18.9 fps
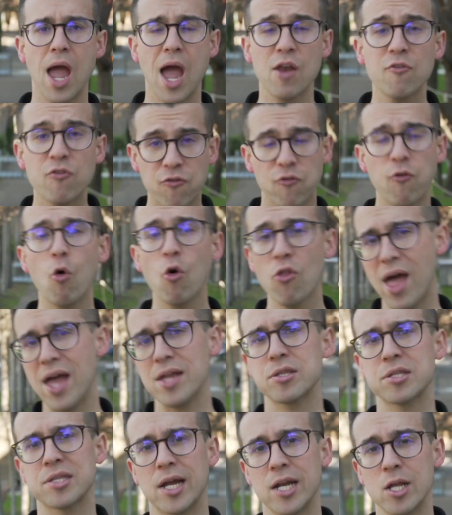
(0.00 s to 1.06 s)
And for
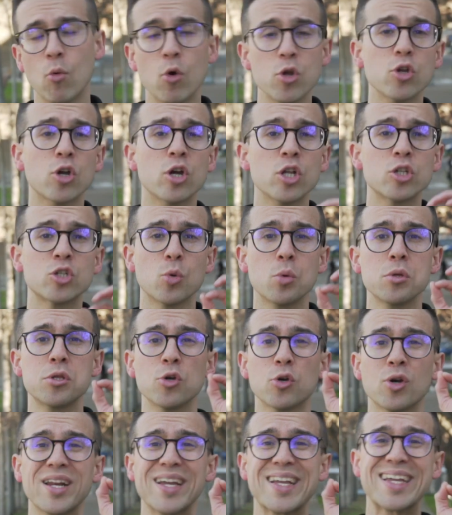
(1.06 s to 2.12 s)
that study, what you're going to do is
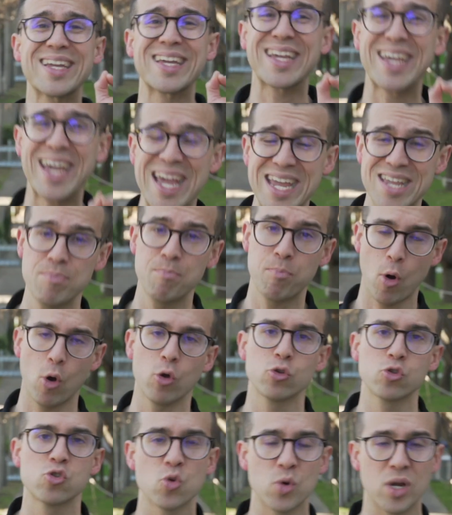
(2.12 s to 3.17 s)
you're going to keep
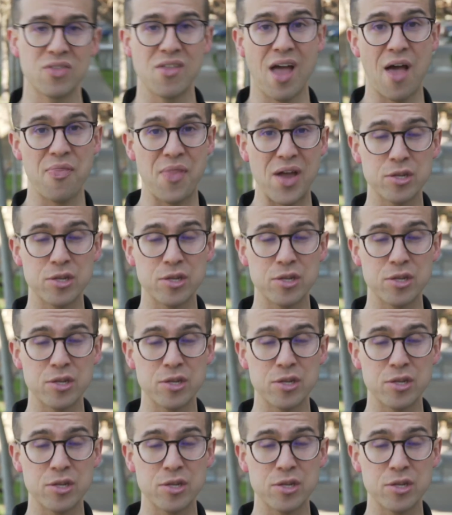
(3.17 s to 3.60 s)
on doing that.